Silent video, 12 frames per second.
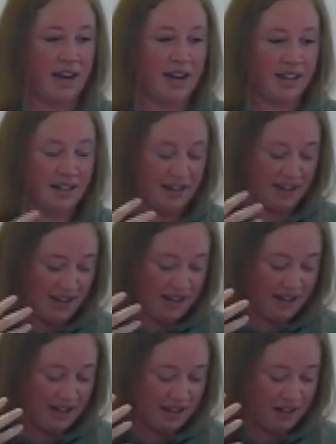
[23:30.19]
It,
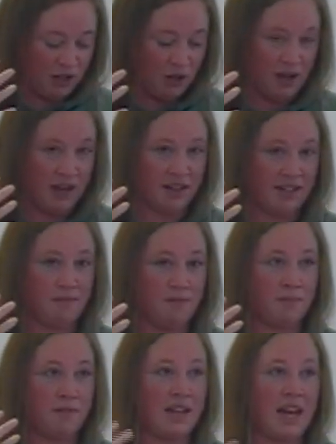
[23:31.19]
it
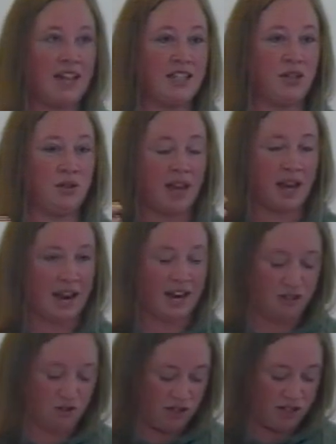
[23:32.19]
takes you that
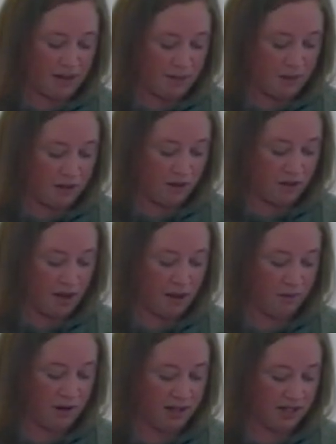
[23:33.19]
extra step in your
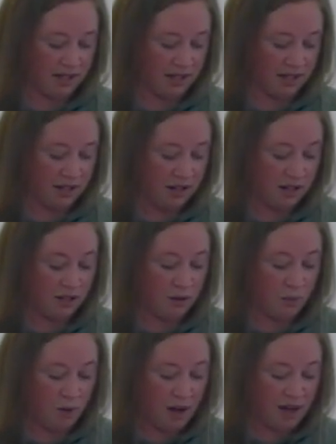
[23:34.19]
thought process. So
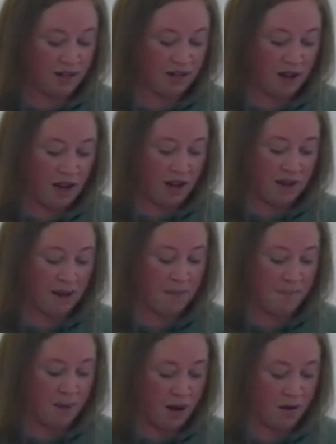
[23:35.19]
praying to God
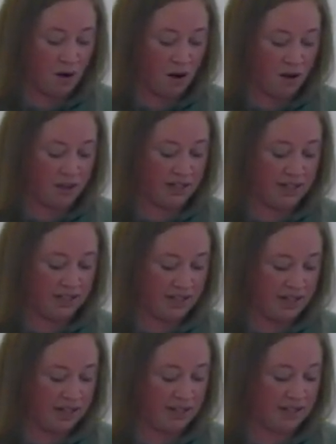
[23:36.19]
about all these
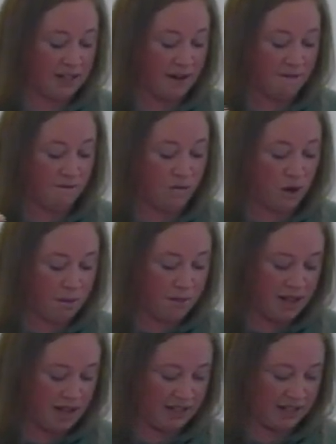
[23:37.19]
things,
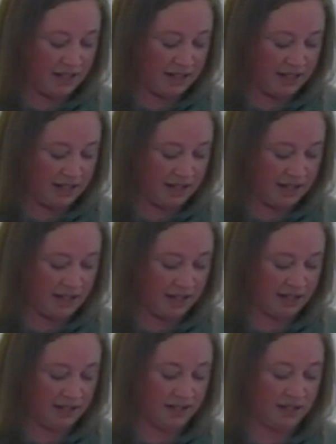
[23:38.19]
verbalizing these
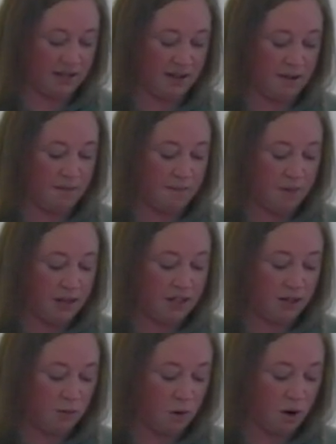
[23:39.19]
things,
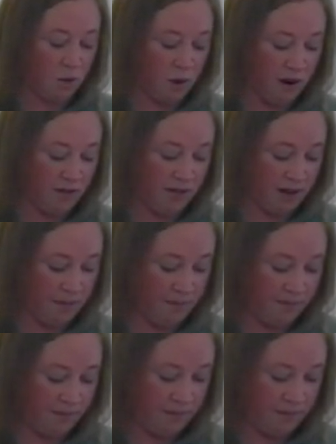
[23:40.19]
makes you more aware of them.